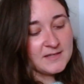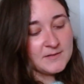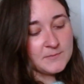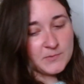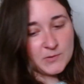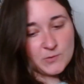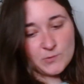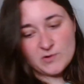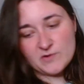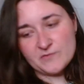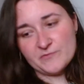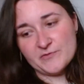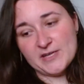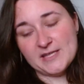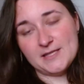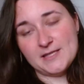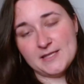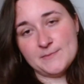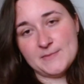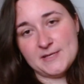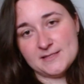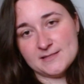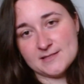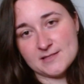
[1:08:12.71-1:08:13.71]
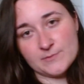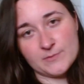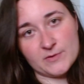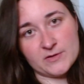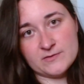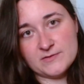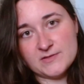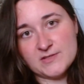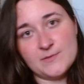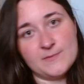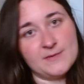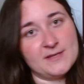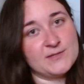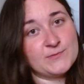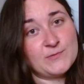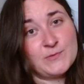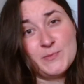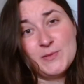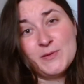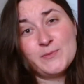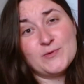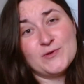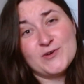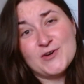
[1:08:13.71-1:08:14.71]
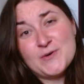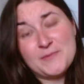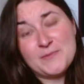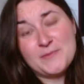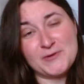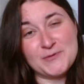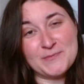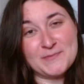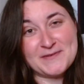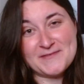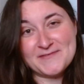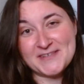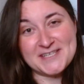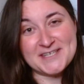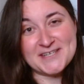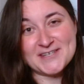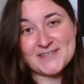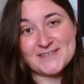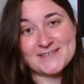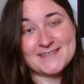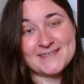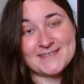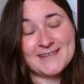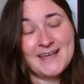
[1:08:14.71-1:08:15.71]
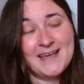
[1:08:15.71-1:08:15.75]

But what really means the most to me is when people comment on my videos